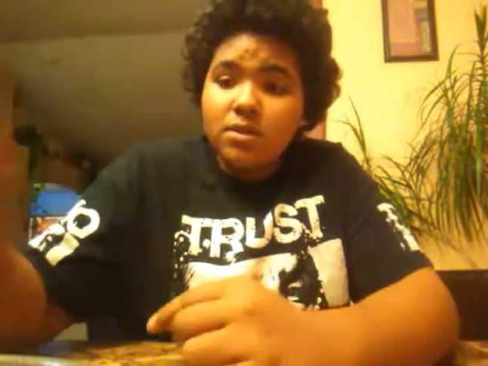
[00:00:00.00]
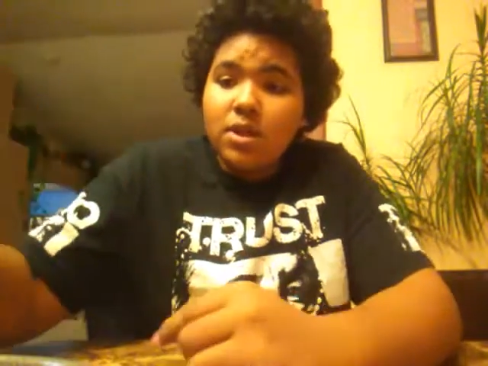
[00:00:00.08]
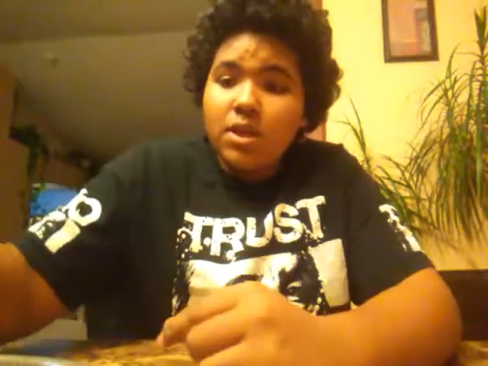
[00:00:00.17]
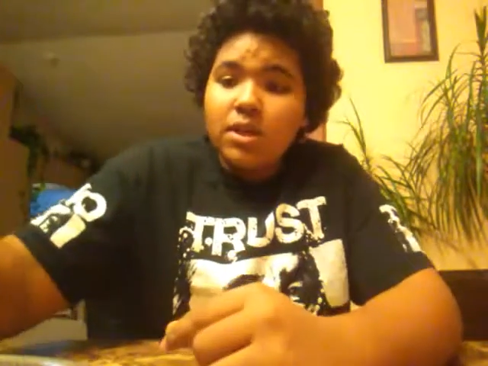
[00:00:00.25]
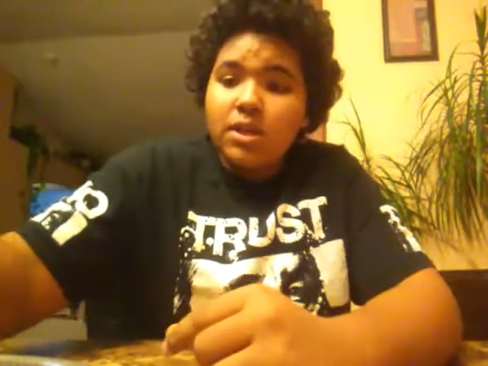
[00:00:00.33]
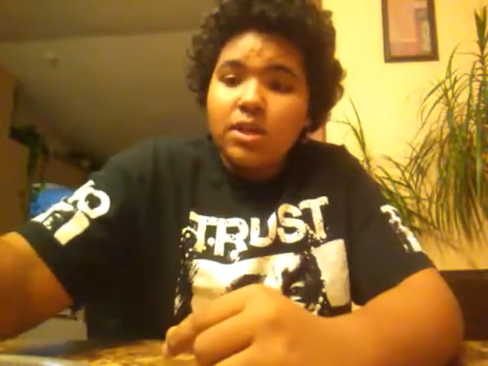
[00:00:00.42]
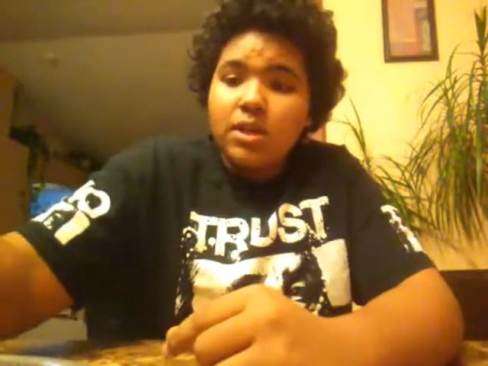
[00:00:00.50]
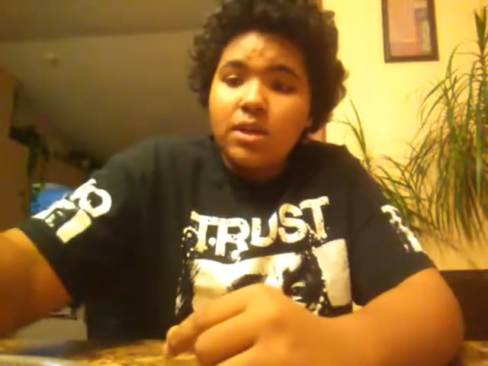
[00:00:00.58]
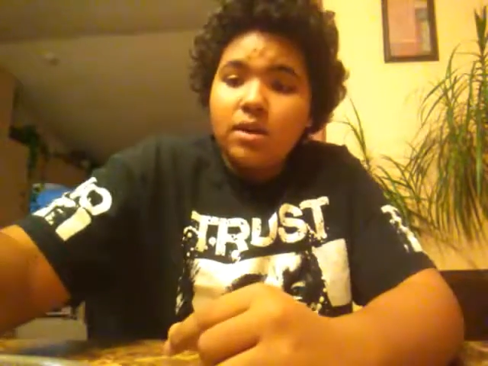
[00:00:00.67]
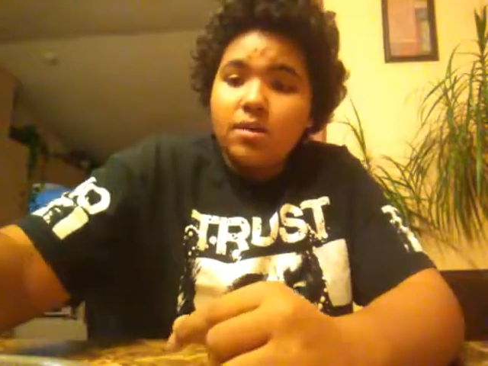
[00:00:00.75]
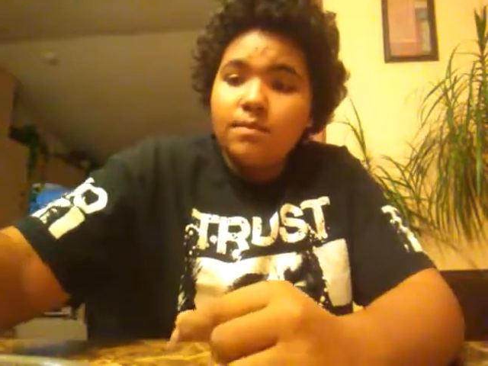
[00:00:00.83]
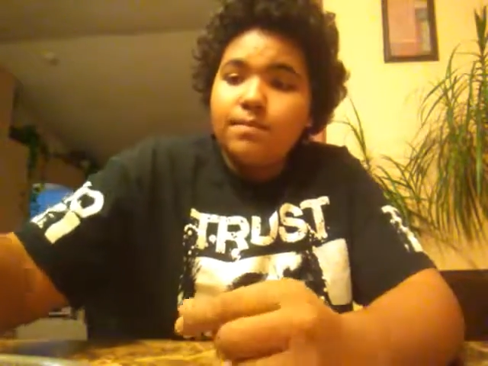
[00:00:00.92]
and
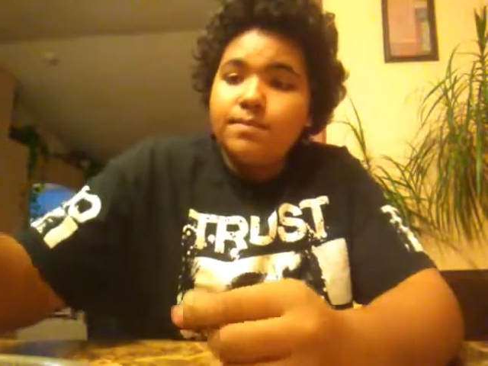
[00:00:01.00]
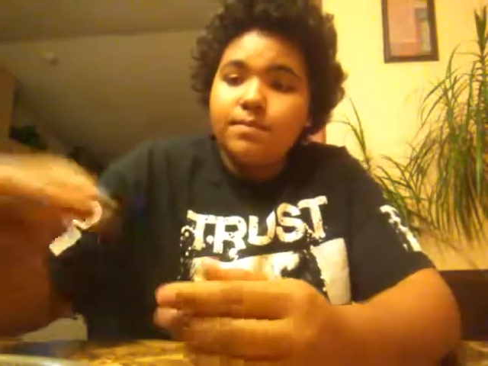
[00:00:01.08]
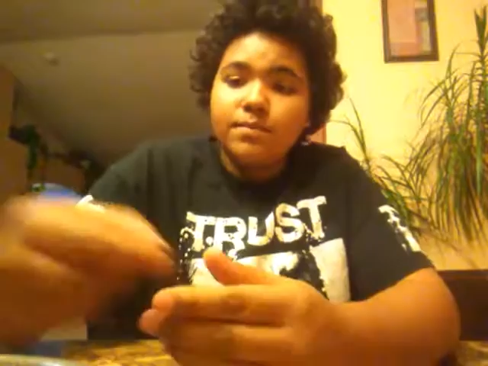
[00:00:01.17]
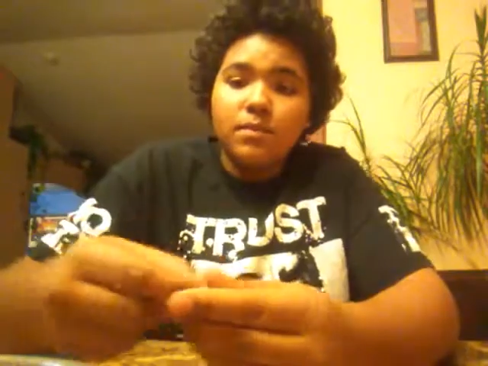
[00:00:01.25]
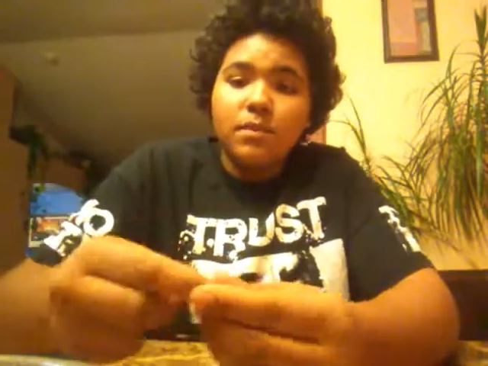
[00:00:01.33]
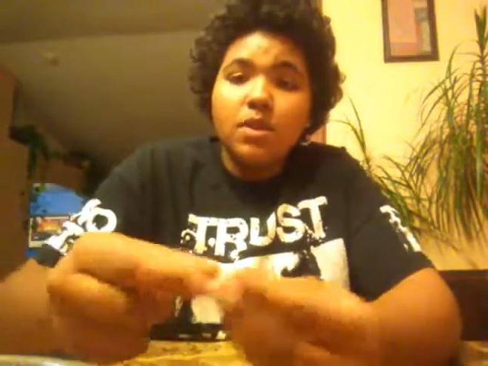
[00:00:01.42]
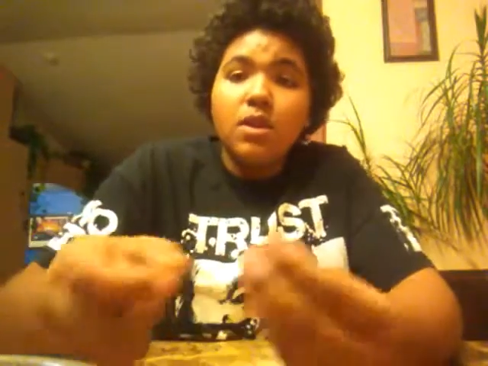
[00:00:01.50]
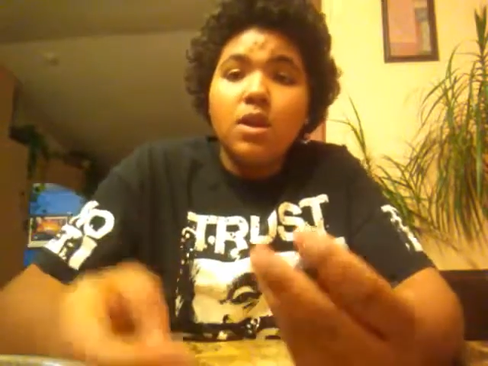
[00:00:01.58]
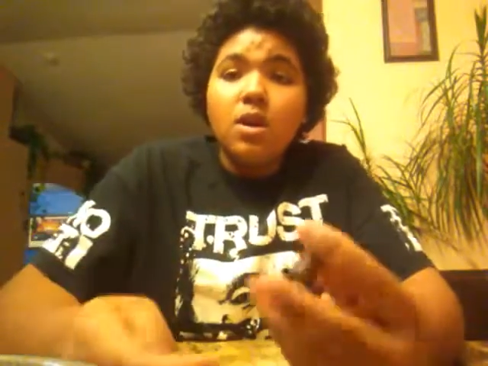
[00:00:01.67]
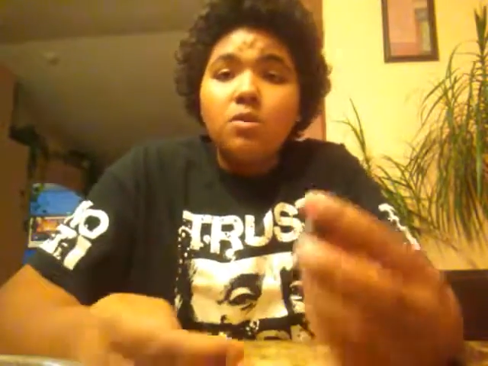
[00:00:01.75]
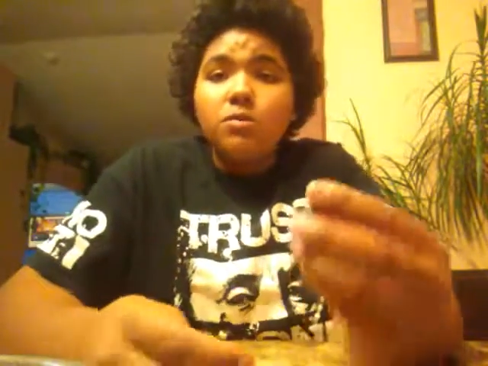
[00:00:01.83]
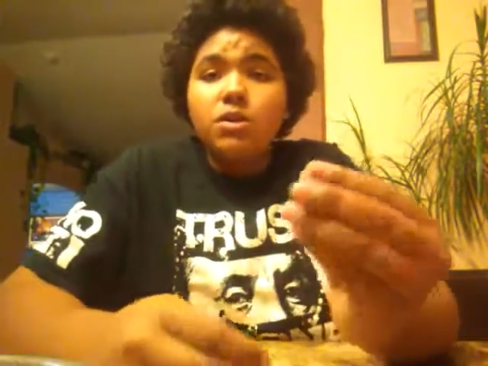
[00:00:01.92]

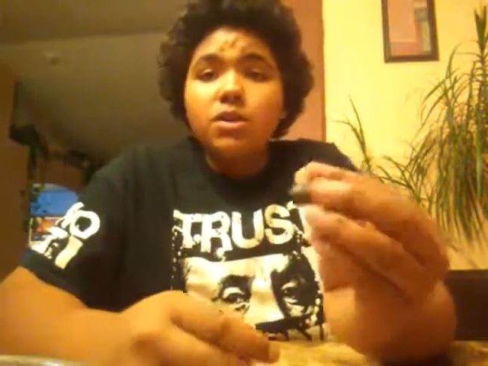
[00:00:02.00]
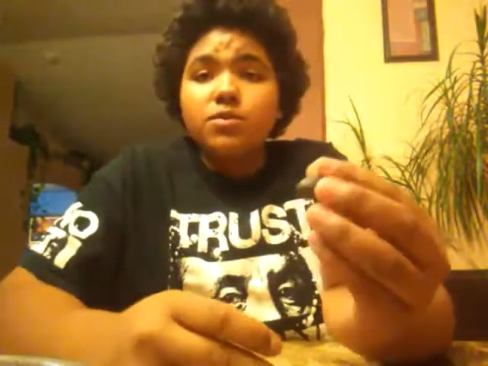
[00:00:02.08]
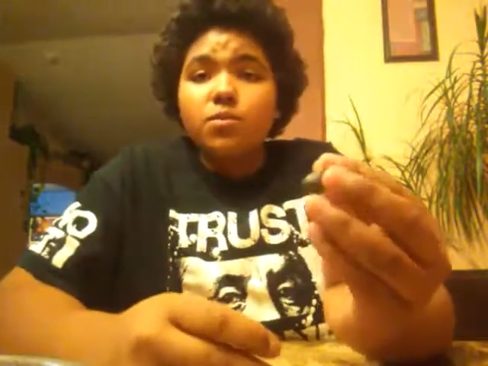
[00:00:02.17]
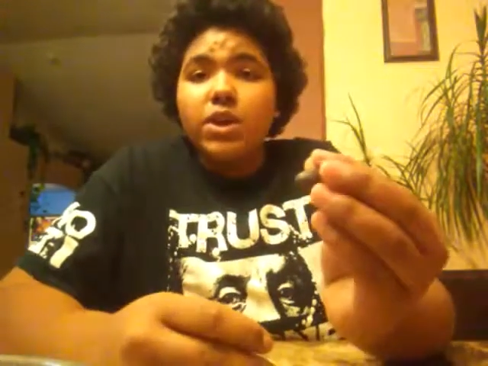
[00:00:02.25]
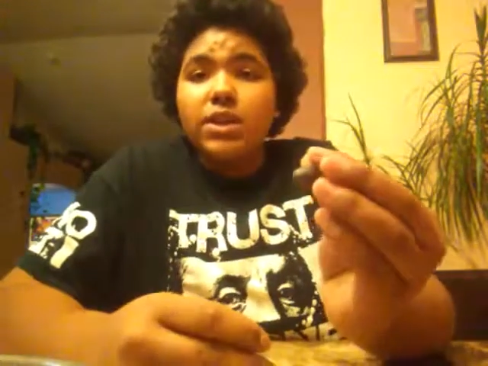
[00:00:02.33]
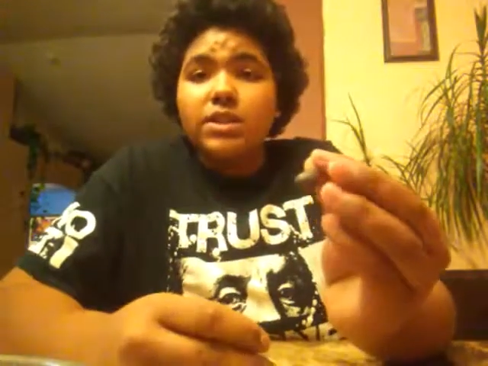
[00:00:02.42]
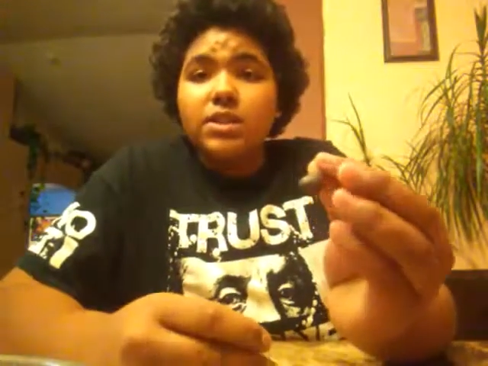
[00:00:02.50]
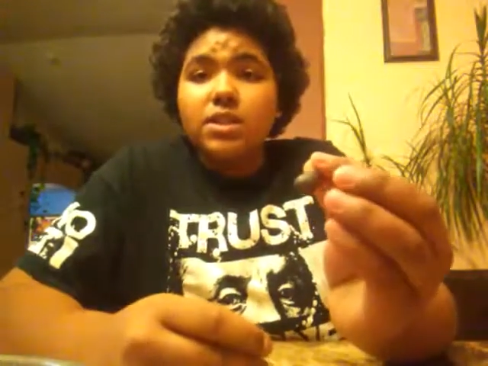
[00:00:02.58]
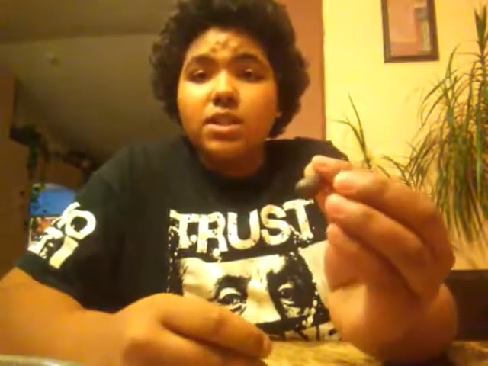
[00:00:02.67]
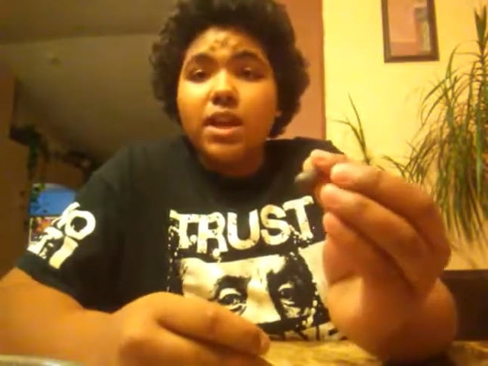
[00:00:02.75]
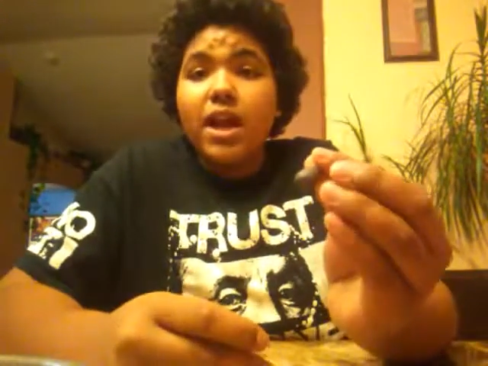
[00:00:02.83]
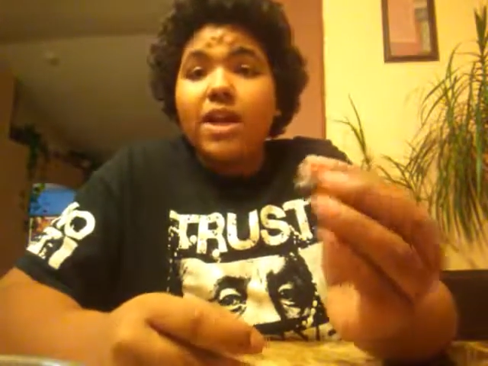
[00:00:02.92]
one of these
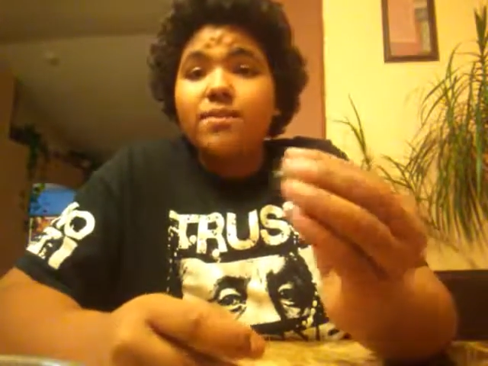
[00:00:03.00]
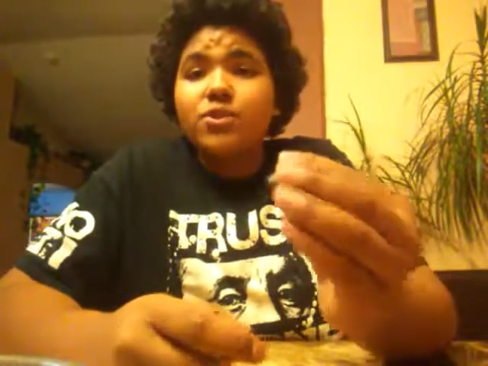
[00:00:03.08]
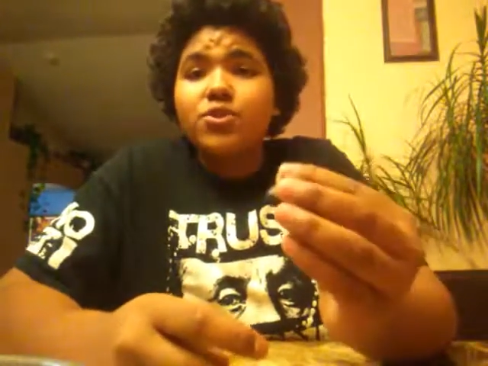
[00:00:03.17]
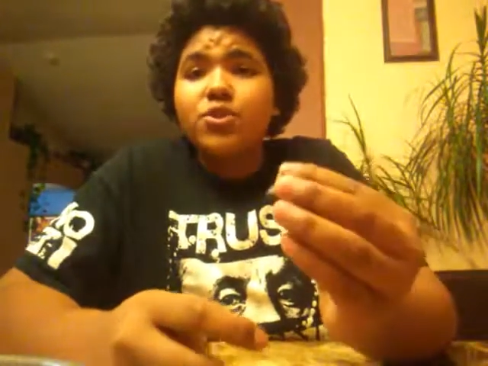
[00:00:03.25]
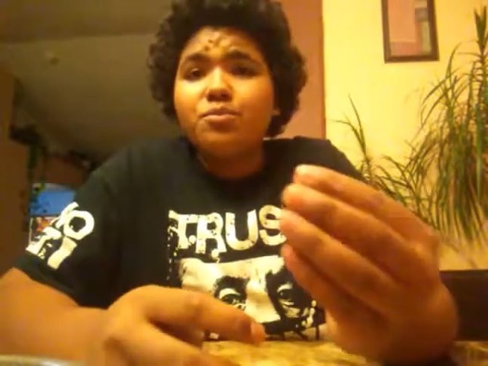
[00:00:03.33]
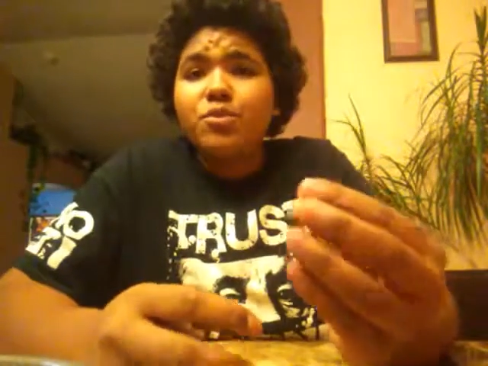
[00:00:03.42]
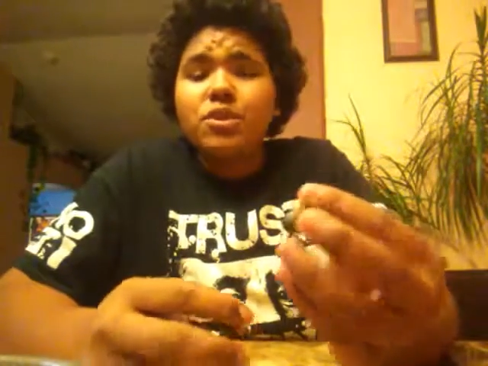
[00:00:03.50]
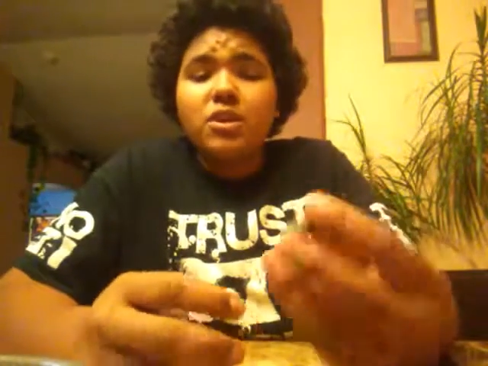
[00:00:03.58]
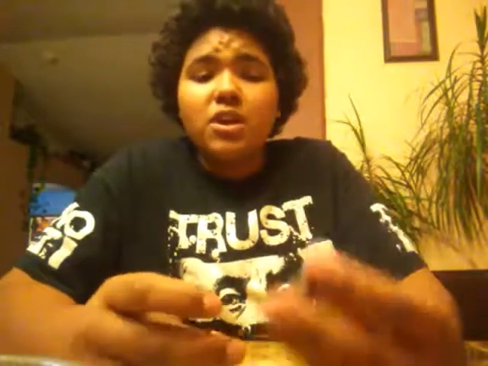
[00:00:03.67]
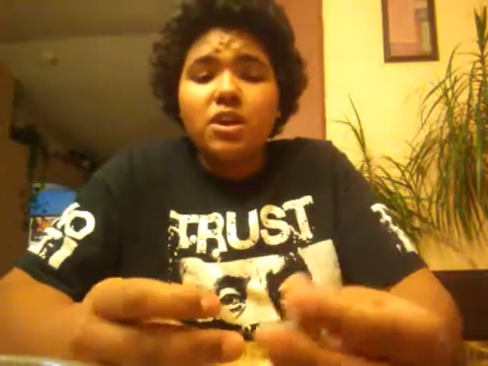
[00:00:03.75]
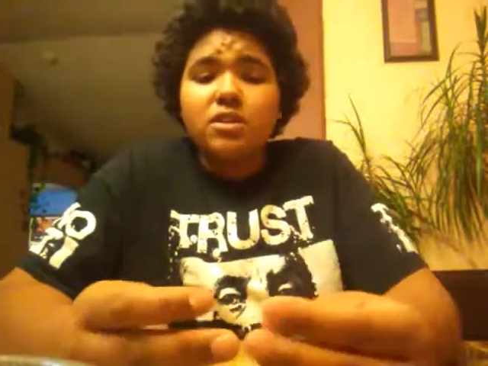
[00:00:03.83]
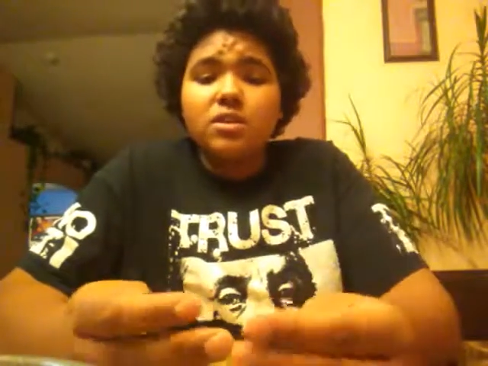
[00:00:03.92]
weights, and I have a triple
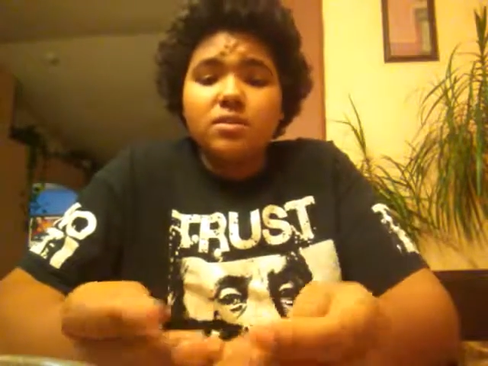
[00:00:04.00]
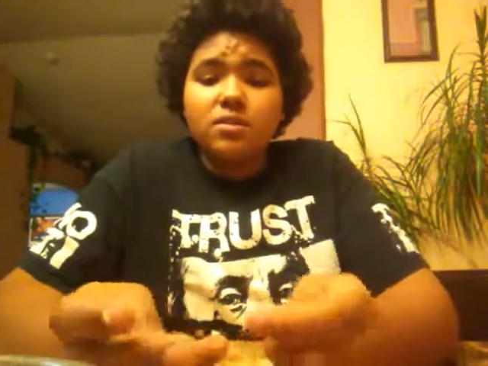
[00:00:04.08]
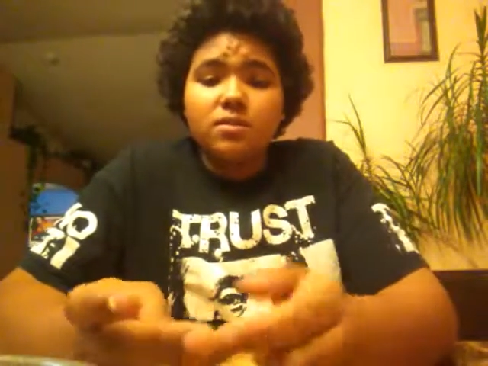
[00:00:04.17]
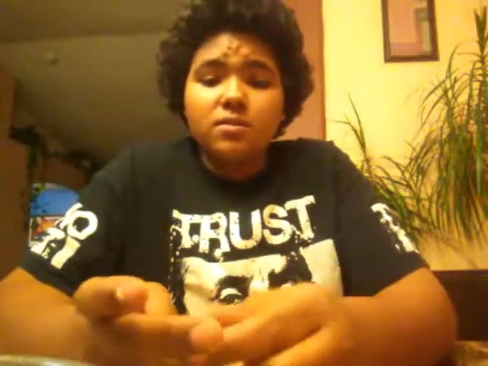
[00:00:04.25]
hook on